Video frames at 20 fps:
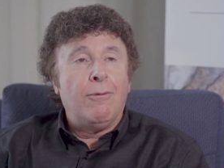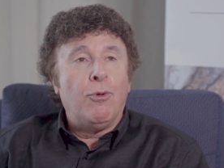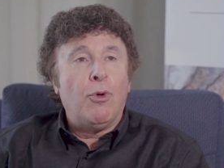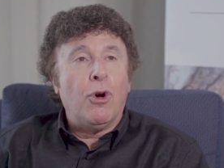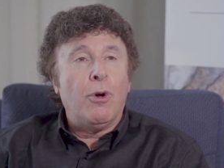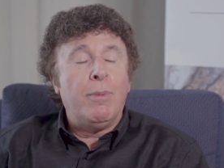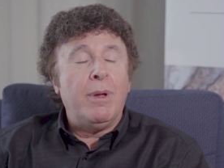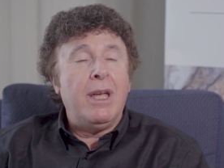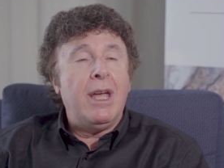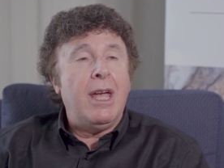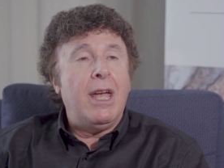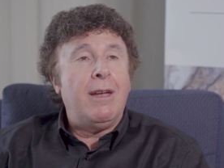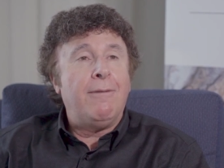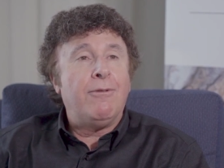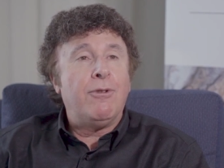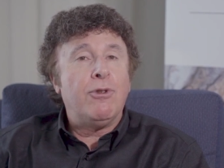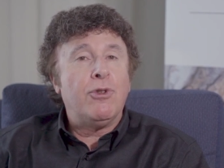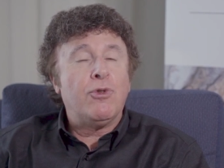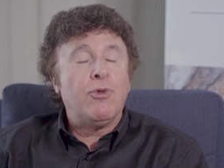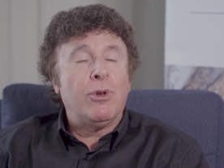for
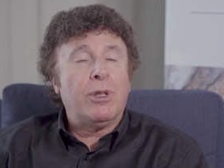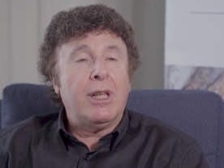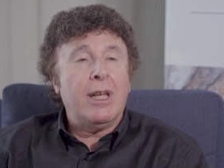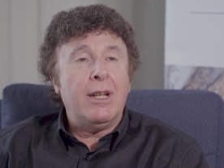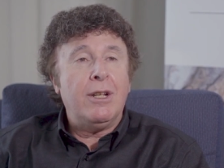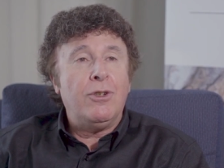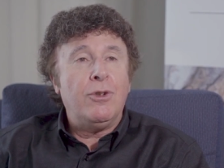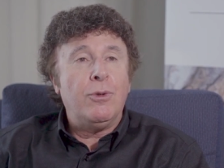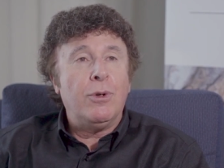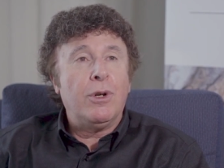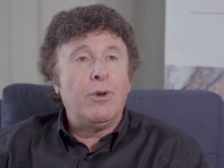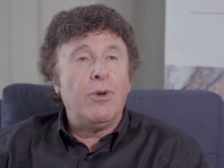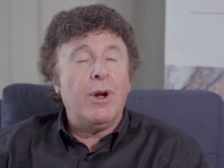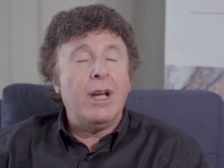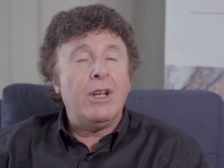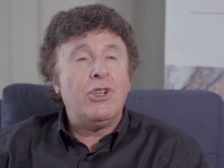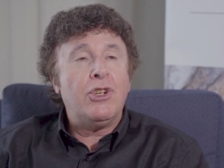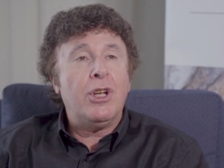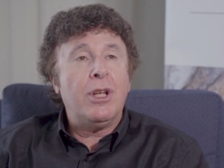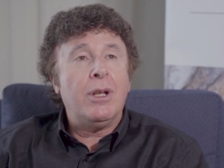behaviors related to
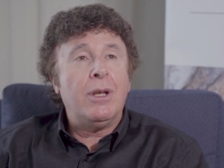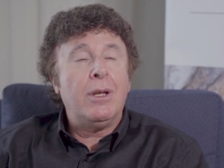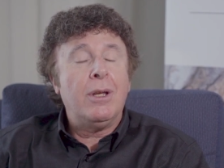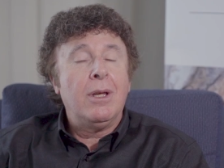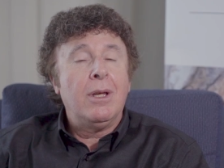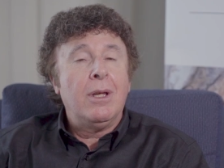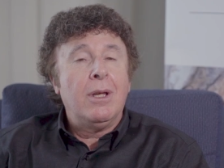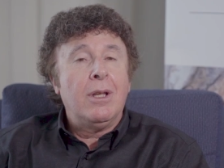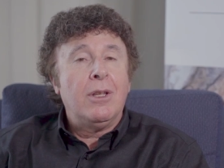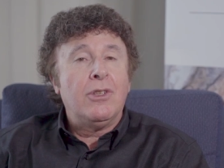aggression,